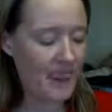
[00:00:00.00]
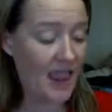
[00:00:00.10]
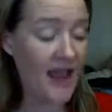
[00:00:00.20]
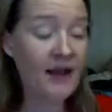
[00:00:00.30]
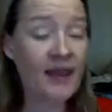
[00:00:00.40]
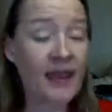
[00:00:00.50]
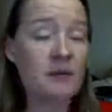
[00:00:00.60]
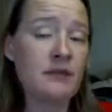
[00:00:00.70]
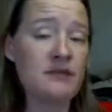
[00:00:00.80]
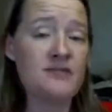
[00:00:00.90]
and it can
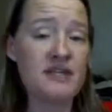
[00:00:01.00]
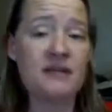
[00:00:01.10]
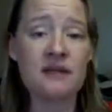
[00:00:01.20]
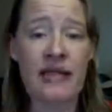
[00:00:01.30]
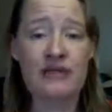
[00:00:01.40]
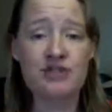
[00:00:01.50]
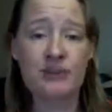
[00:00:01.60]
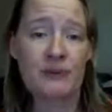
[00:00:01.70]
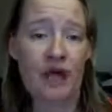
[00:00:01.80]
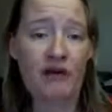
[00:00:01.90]
be used in cancer
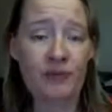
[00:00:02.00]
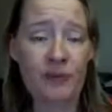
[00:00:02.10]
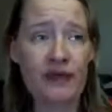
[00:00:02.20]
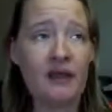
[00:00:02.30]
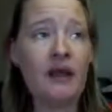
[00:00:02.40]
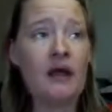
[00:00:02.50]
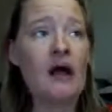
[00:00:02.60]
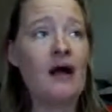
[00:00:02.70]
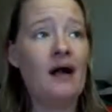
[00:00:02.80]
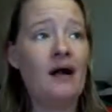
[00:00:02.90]
recovery.
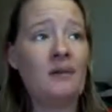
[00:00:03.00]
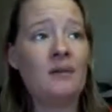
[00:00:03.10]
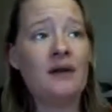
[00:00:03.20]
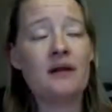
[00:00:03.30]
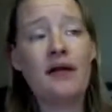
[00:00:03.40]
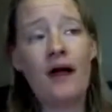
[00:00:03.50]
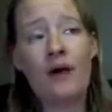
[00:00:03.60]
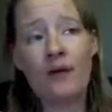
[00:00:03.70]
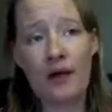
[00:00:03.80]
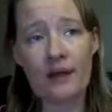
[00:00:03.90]

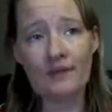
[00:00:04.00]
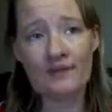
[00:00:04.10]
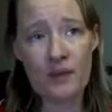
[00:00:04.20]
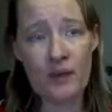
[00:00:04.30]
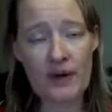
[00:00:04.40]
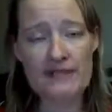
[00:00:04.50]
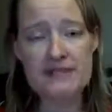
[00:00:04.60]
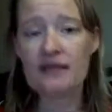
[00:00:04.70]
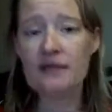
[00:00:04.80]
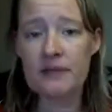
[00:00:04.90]
Now, when I
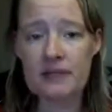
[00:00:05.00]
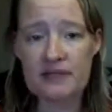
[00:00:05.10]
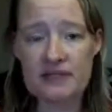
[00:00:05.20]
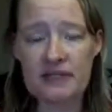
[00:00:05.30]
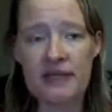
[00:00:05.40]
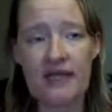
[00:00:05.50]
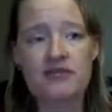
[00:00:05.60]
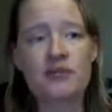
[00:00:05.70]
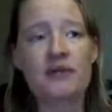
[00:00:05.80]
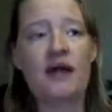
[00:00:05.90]
say it can be used in
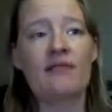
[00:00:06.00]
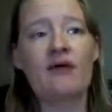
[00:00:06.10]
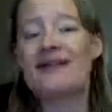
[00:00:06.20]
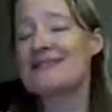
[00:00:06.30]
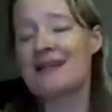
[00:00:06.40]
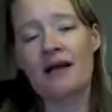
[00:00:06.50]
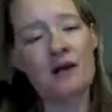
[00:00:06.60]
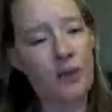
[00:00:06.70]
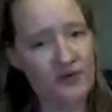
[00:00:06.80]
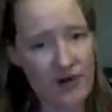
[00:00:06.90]
cancer recovery, it's not going to work for